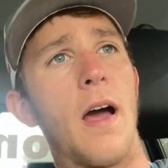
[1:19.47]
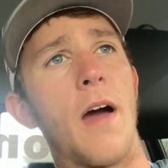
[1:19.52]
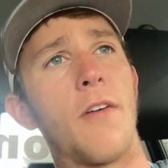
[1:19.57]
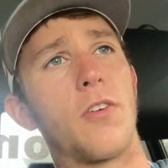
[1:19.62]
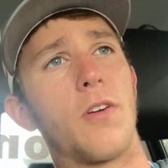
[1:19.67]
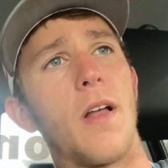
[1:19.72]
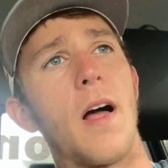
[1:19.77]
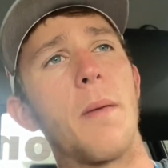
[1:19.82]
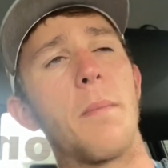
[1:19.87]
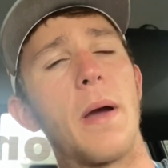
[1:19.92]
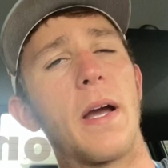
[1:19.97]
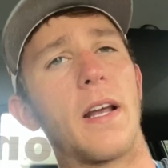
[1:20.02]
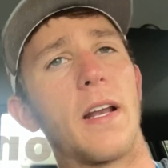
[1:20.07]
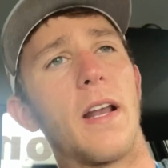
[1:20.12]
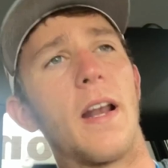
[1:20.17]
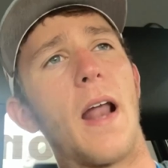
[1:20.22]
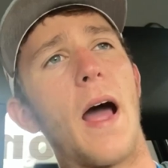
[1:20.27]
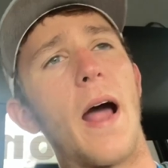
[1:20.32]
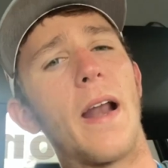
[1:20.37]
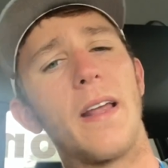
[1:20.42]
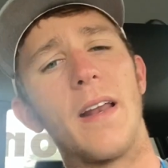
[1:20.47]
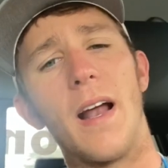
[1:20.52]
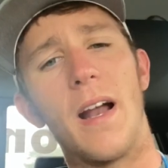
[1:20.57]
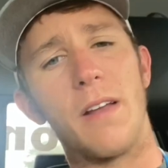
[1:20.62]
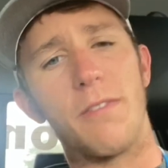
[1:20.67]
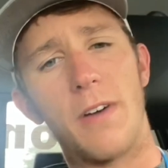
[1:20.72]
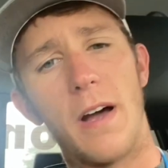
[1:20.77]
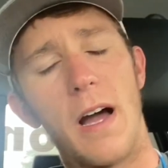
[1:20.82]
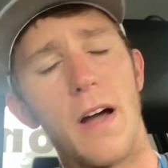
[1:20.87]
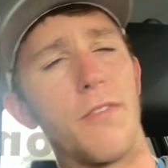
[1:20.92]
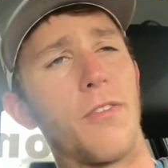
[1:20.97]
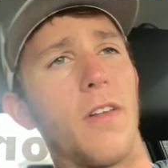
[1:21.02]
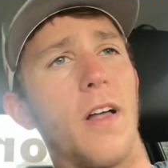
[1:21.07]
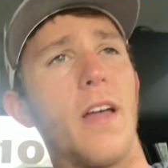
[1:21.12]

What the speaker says: After like making a 90, 95 for